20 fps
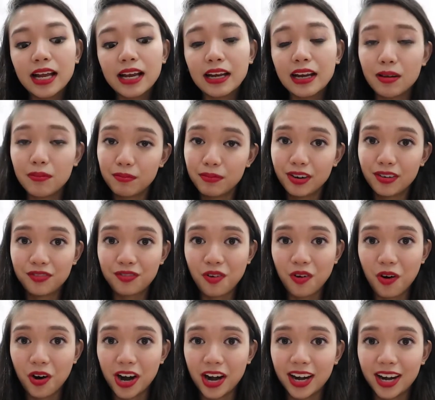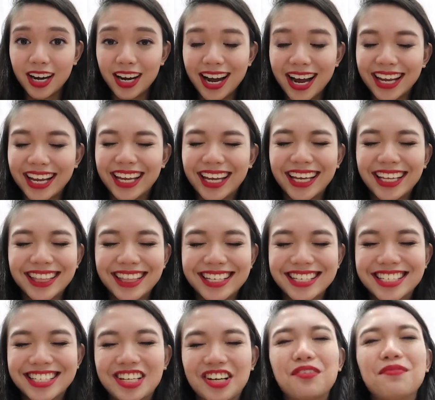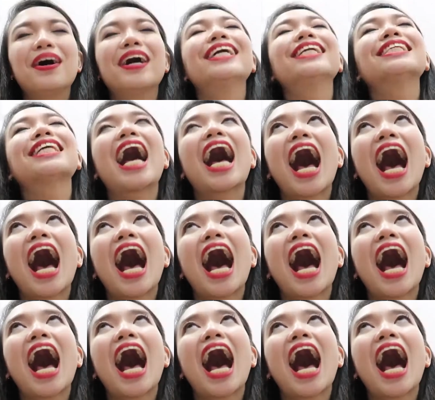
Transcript: number 4, I hate this so much.